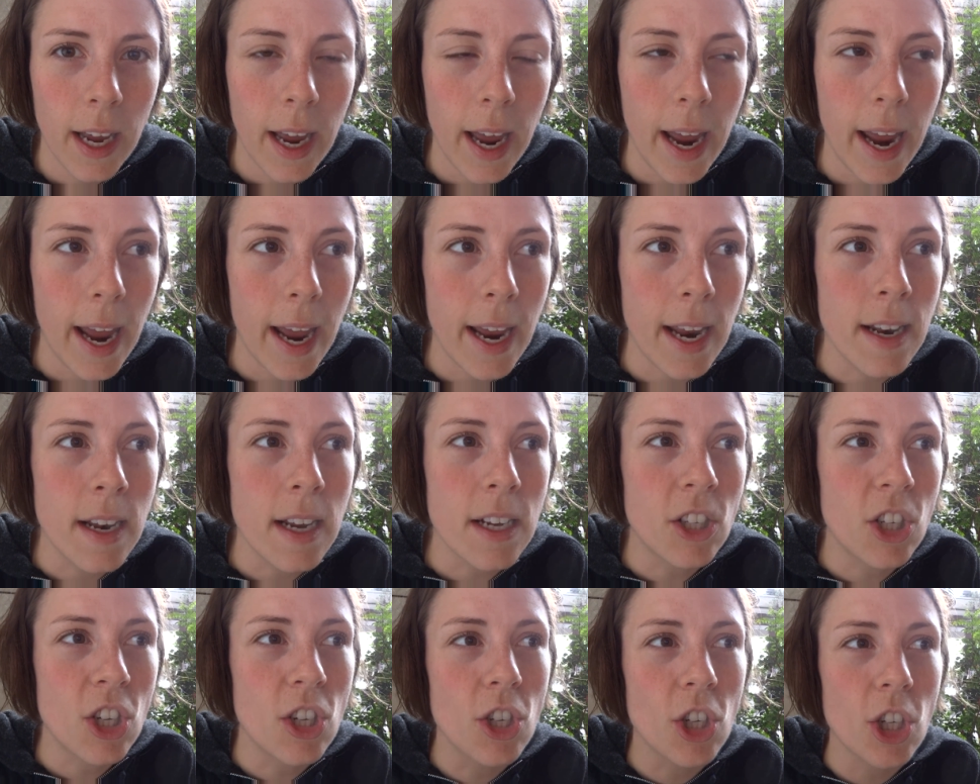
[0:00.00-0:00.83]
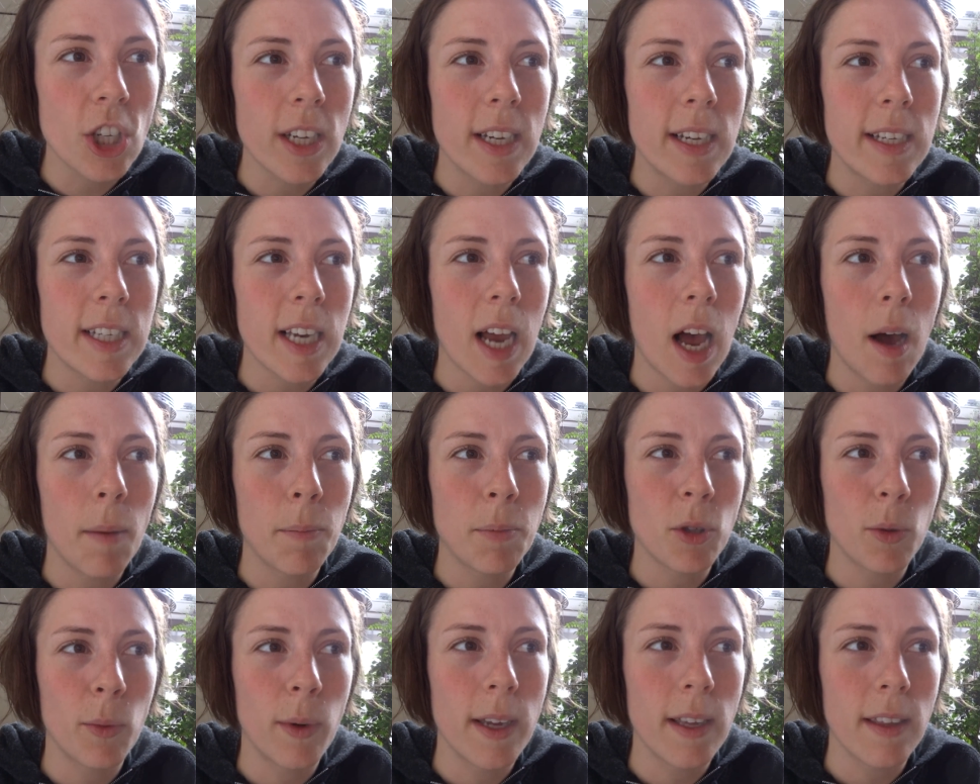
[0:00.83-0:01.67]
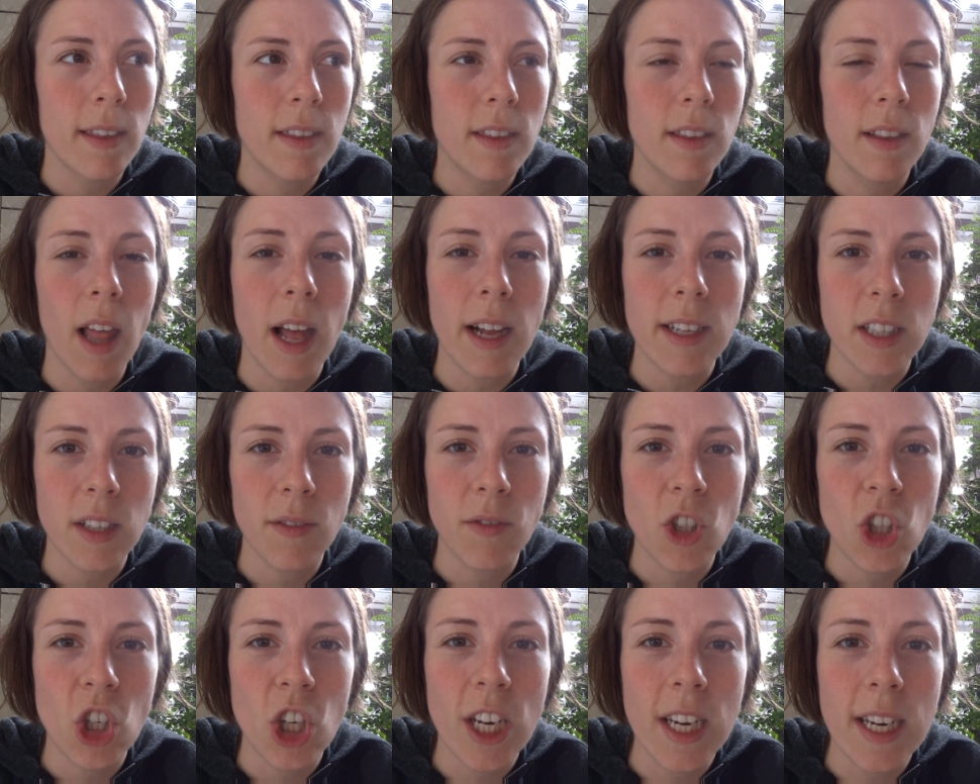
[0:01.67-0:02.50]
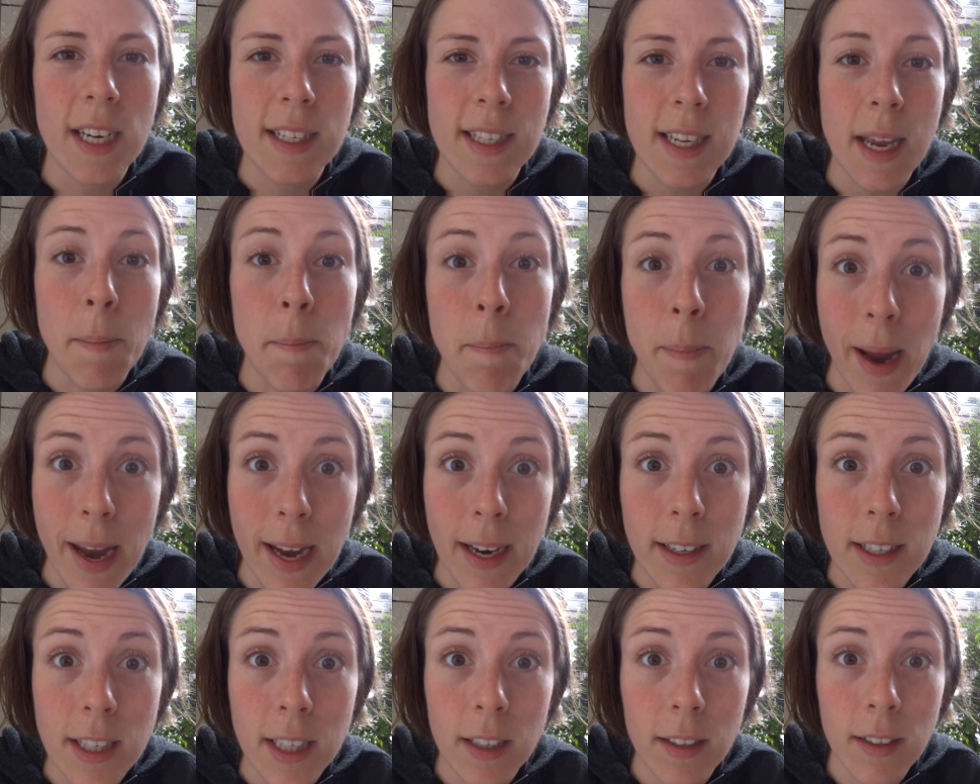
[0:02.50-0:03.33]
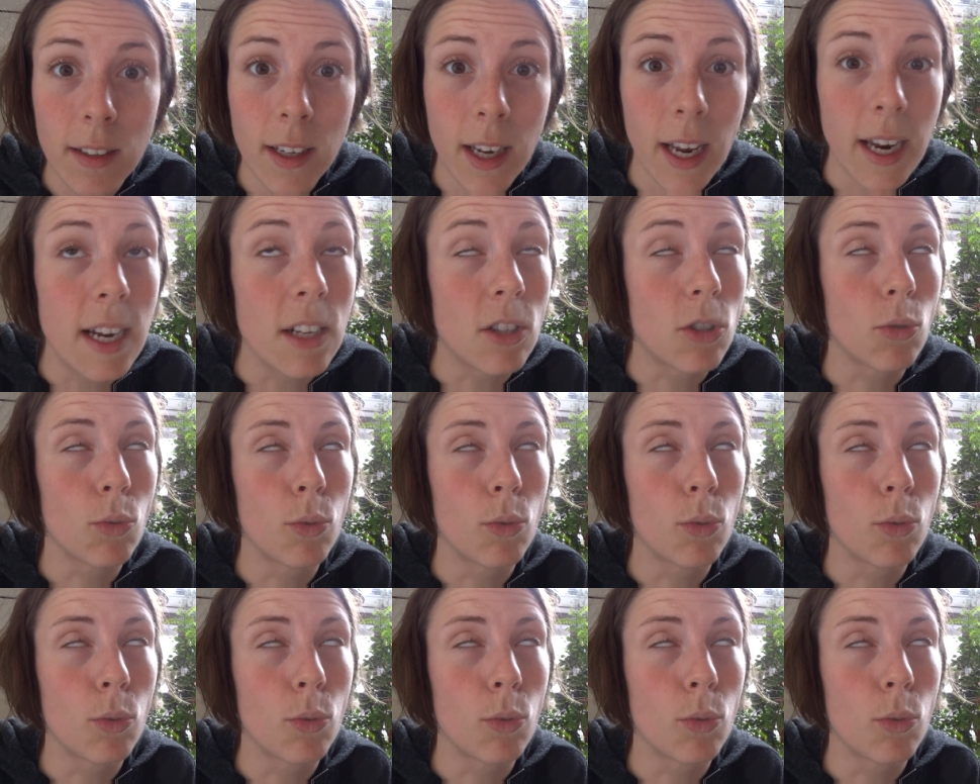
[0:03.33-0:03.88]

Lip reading: And it's usually topped with lots of cheese and baked. And it's